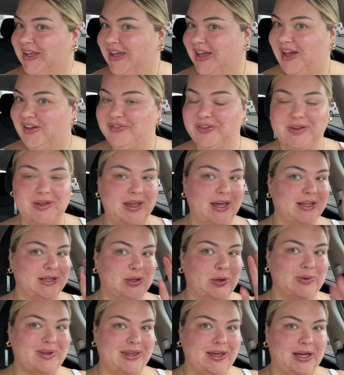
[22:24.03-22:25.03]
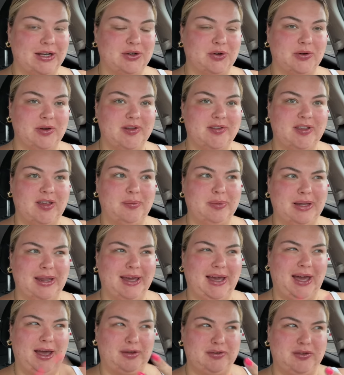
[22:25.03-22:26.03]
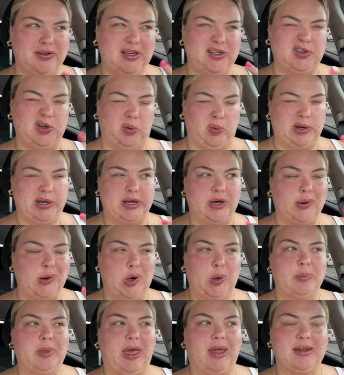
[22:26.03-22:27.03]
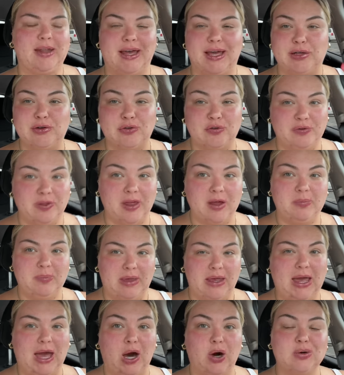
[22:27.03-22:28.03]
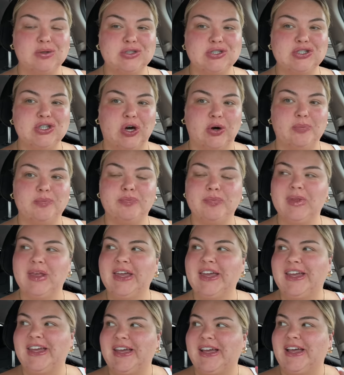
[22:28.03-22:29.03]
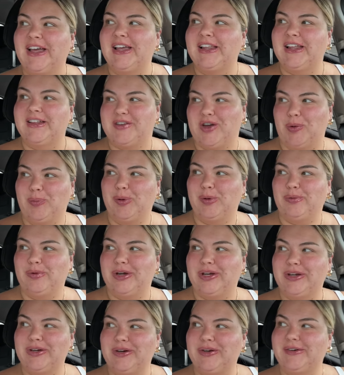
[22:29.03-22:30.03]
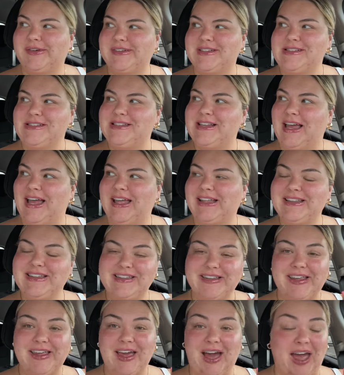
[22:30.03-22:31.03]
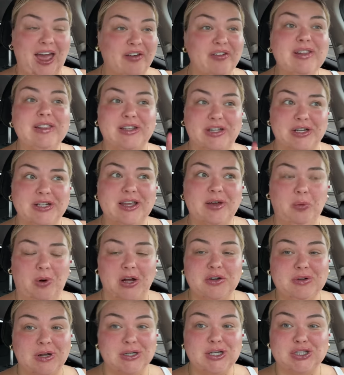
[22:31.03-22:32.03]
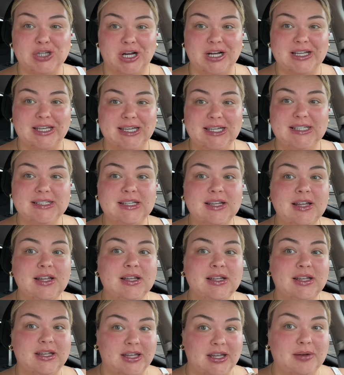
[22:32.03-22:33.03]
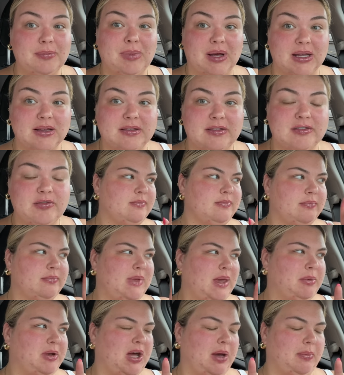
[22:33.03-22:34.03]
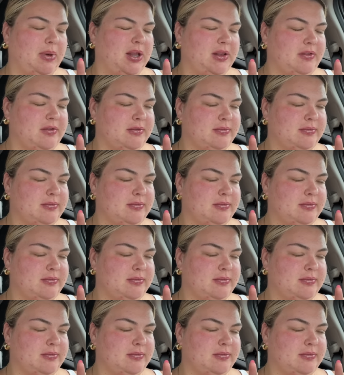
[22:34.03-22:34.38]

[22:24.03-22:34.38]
I feel like lowkey kind of greasy, but like I also like don't want to go home yet. Like I just feel like being out. So let's go peruse and see. I haven't literally walked around a Target in months, maybe not months.